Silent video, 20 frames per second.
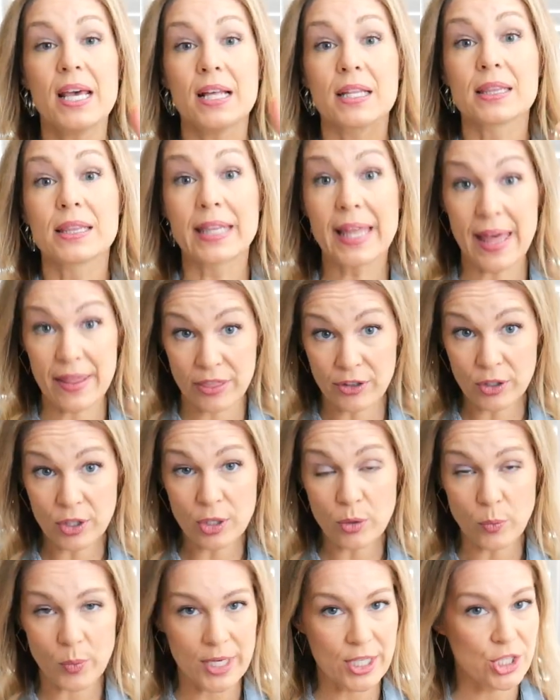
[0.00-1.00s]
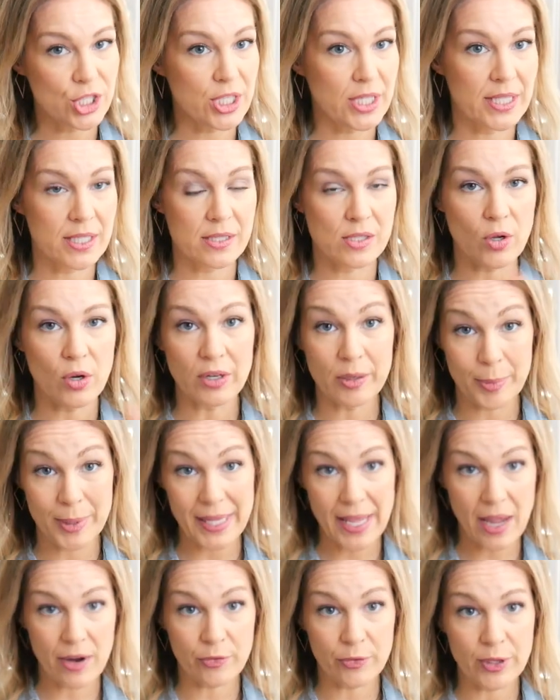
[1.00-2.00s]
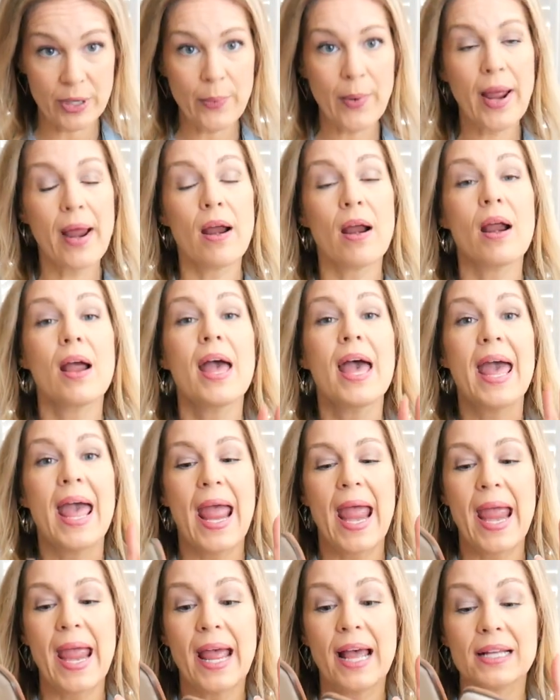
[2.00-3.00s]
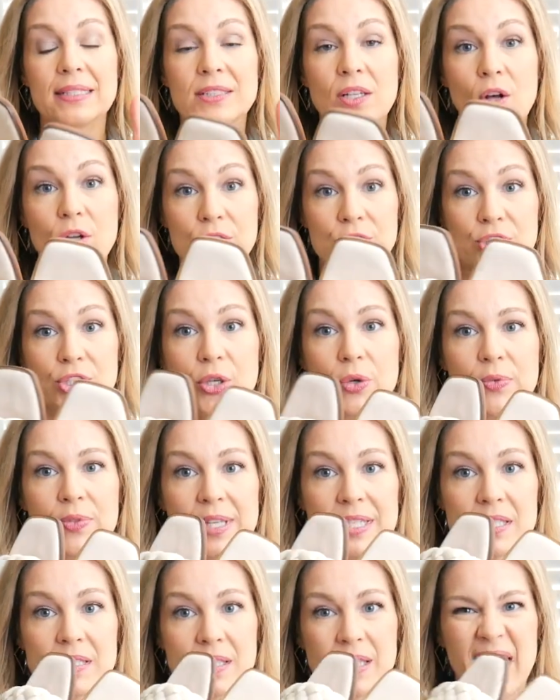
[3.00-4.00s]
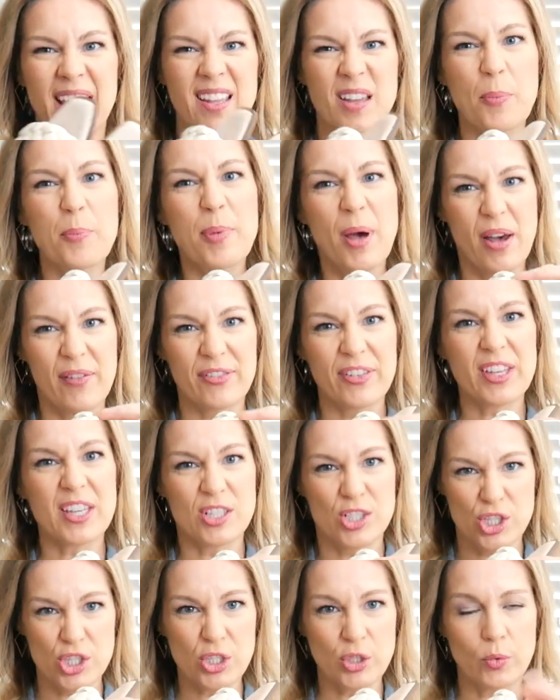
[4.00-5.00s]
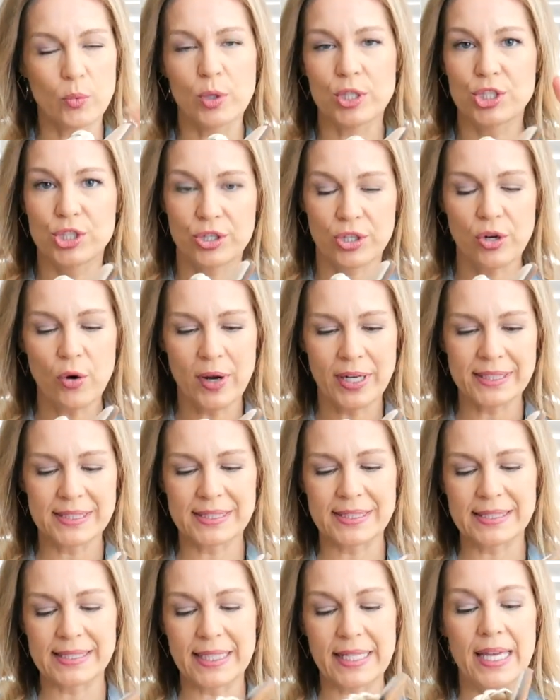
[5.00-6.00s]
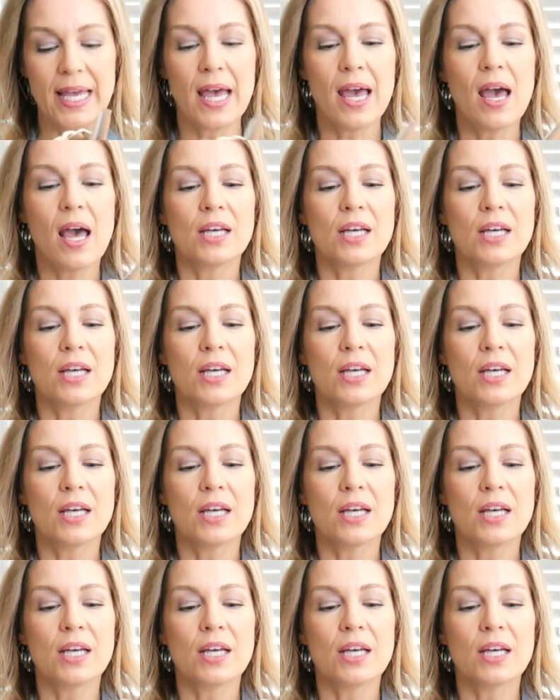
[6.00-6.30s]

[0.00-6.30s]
Leather, which is gonna be everywhere, and also this like puffy shoe, which you're going to see.